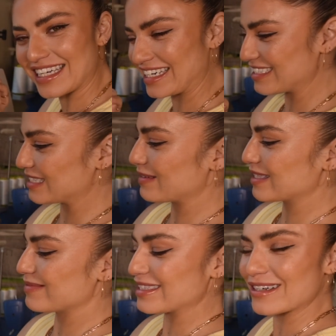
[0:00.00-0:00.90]
and it just
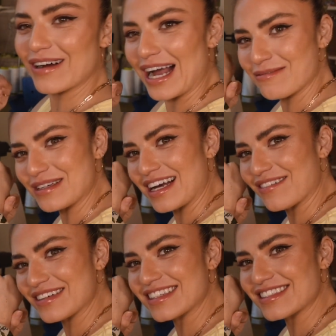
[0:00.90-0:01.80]
makes me so happy
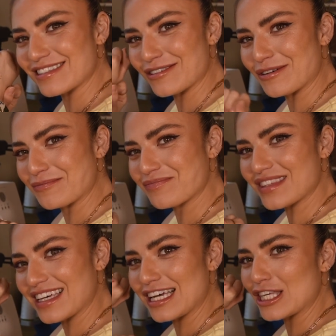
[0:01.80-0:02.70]
having this little
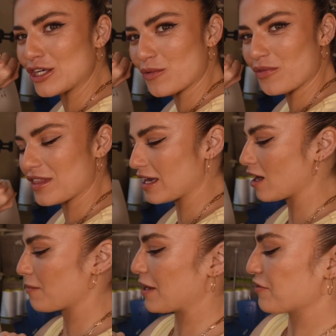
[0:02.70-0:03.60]
cute thing on my